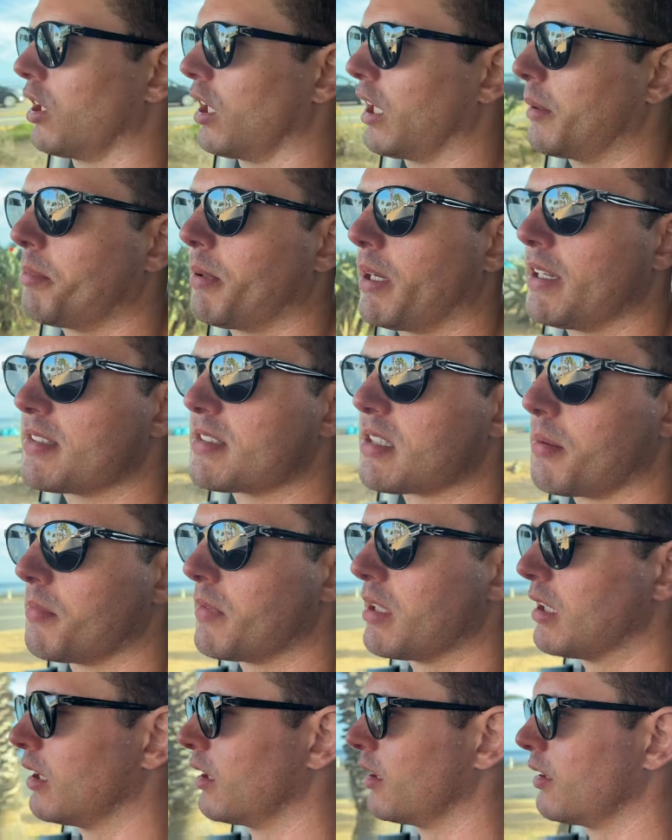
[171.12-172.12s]
like pay
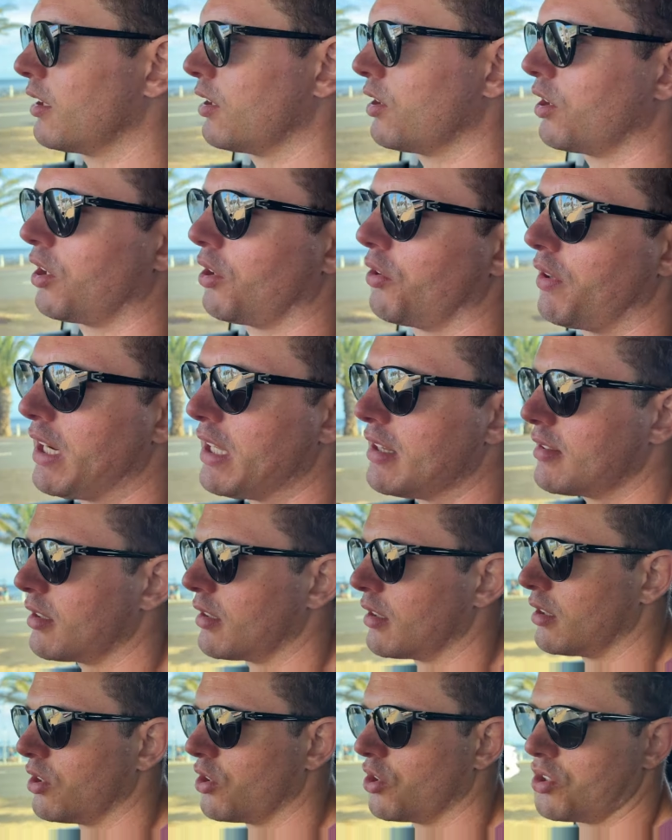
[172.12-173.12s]
something and then you can rent
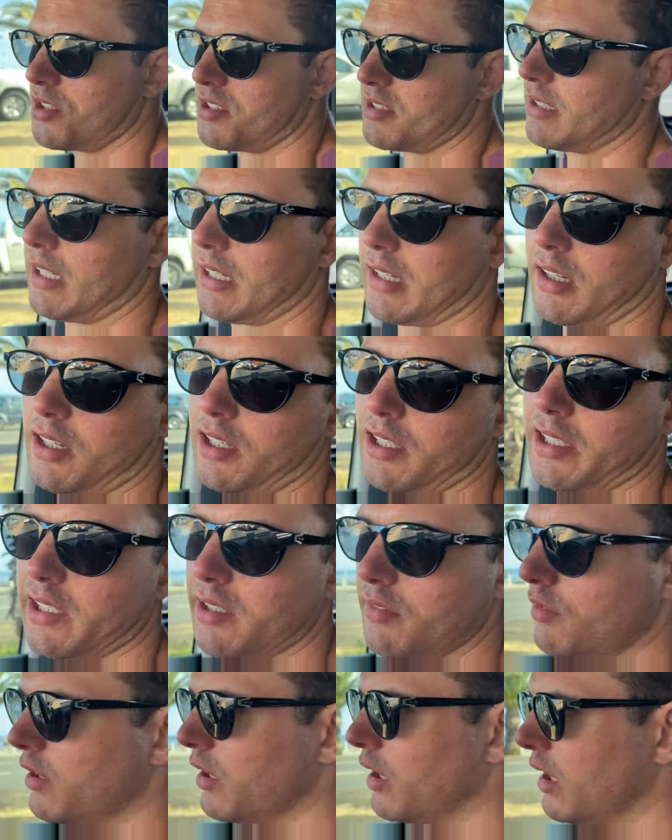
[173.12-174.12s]
it and you can just like kind of
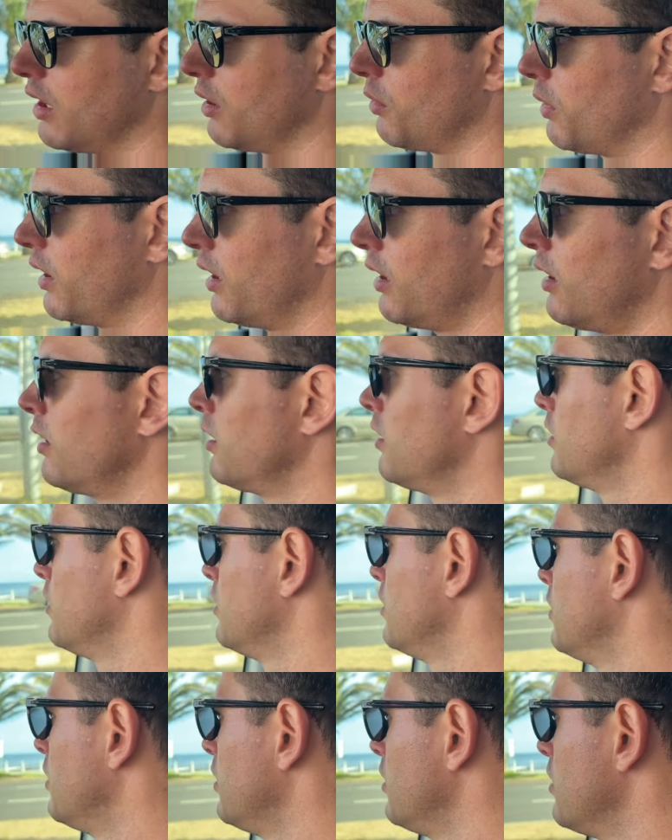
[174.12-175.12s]
leave it anywhere.
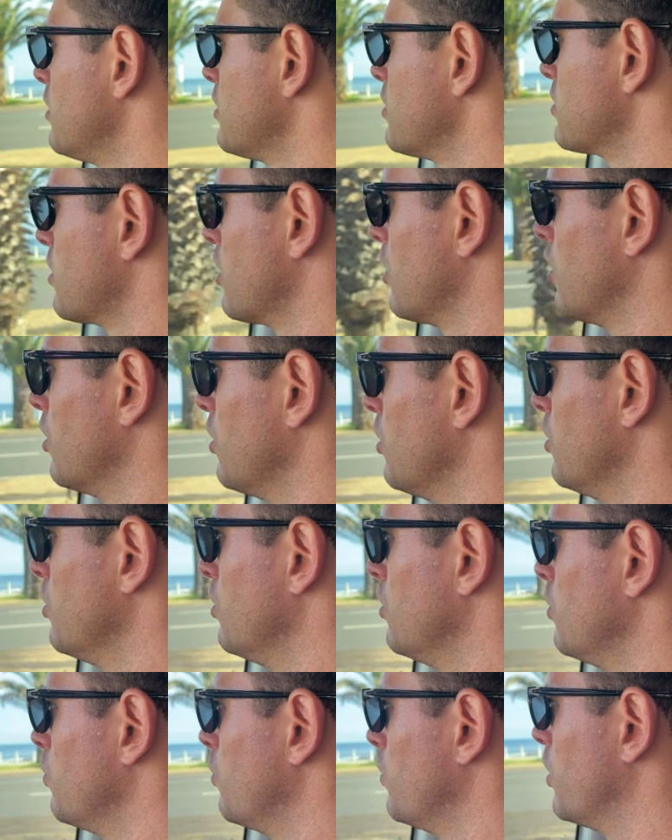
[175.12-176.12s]

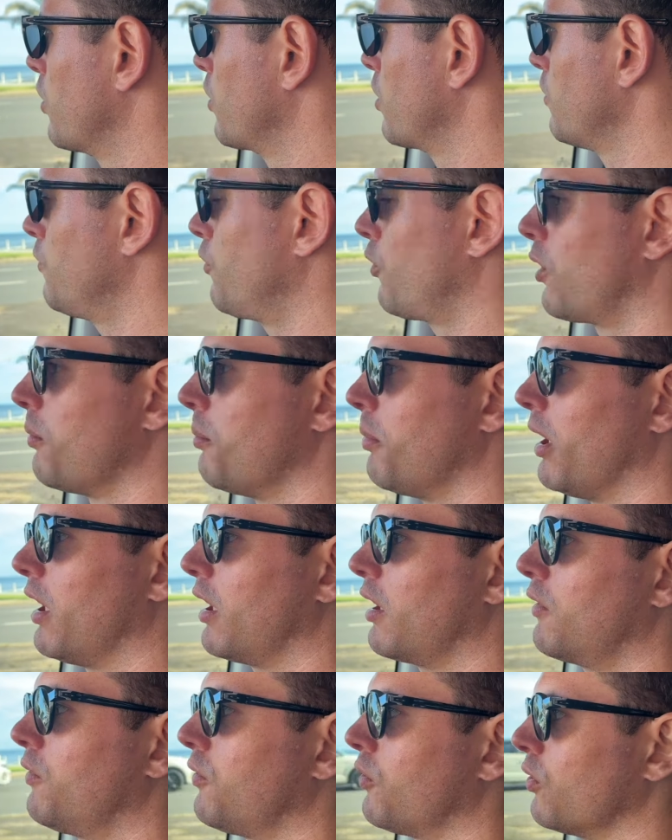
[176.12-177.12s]
So we're looking for a
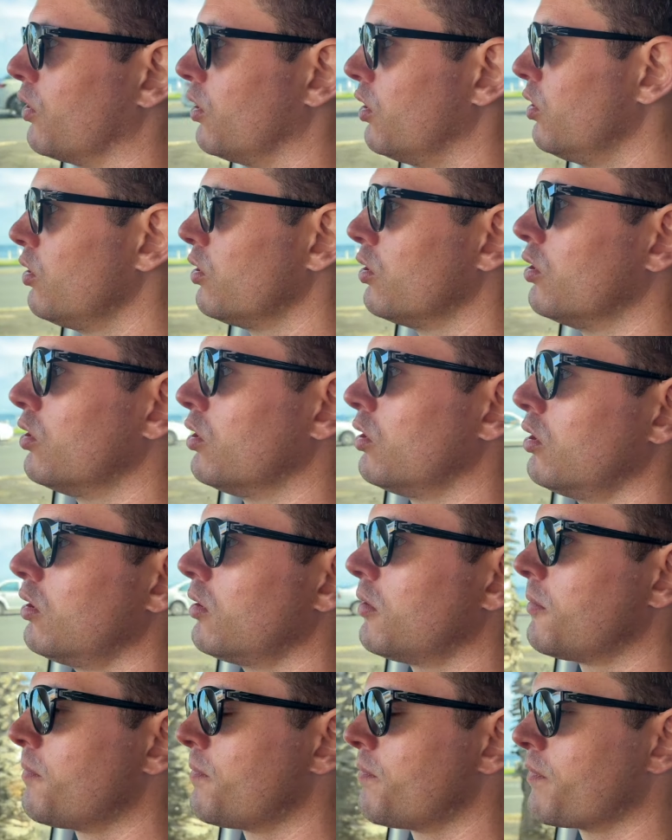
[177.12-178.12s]
bike for you
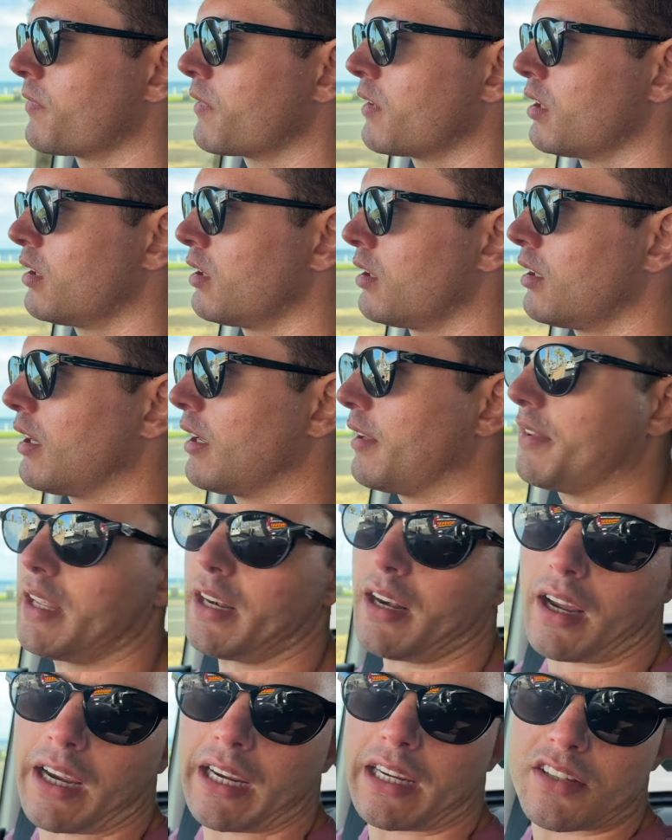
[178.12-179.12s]
and
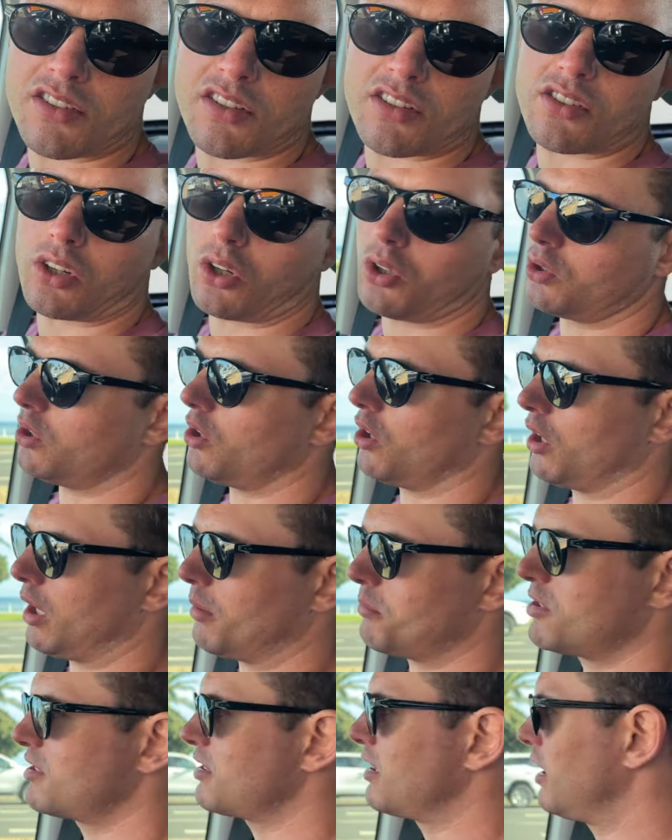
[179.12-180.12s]
then I can just hold on.
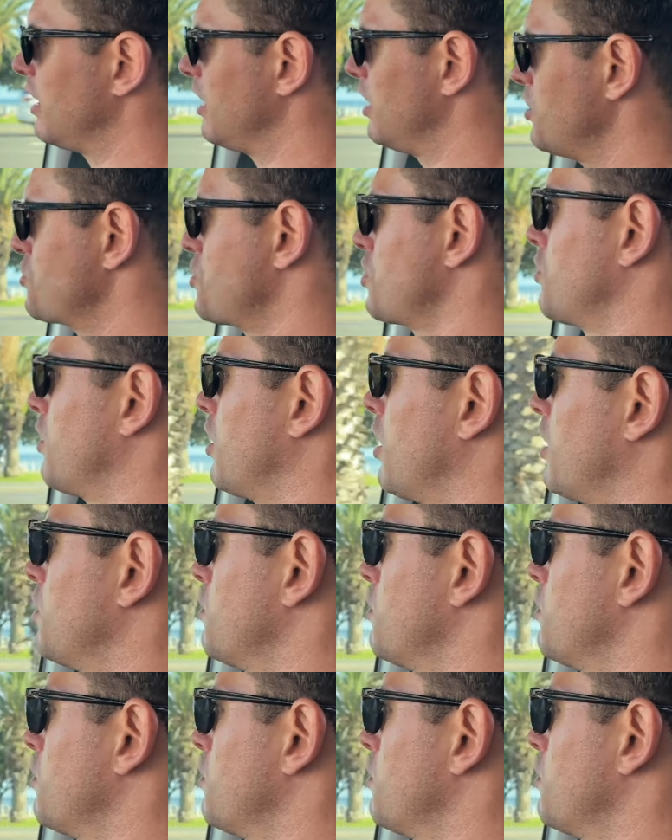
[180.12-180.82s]
I'm just gonna hitch a ride